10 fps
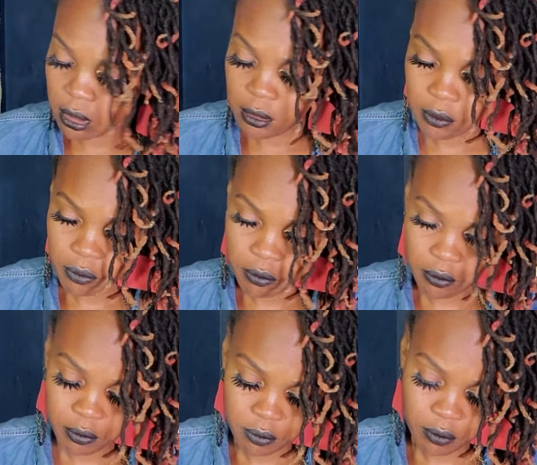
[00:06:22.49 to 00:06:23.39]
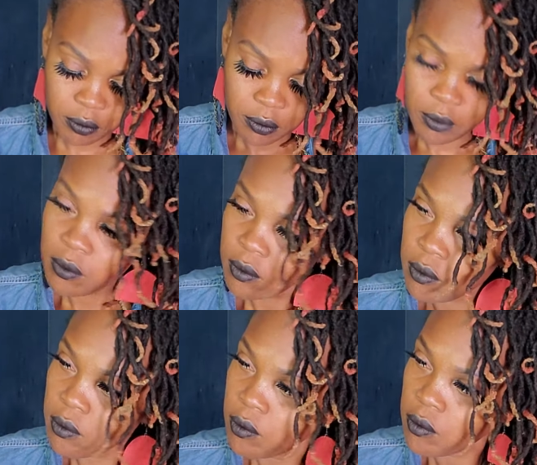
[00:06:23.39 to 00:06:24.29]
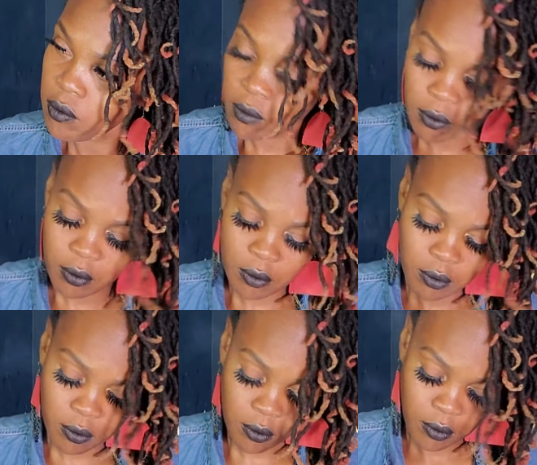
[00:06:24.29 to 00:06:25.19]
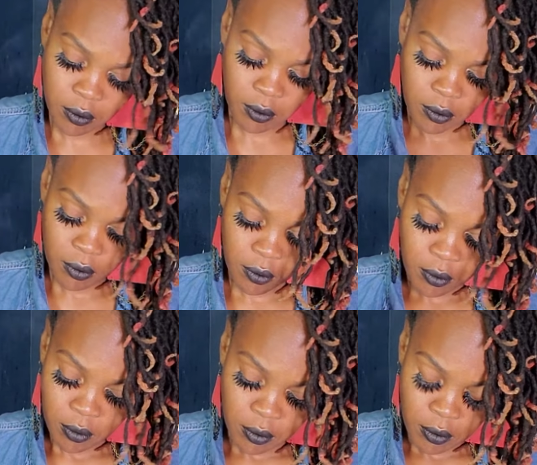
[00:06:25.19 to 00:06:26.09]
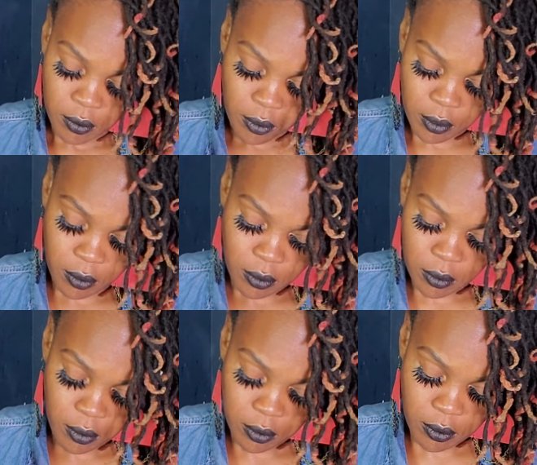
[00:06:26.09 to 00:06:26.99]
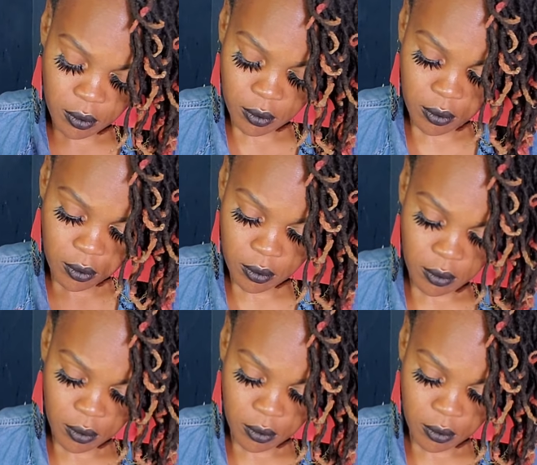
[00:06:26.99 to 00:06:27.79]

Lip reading: Nothing is said.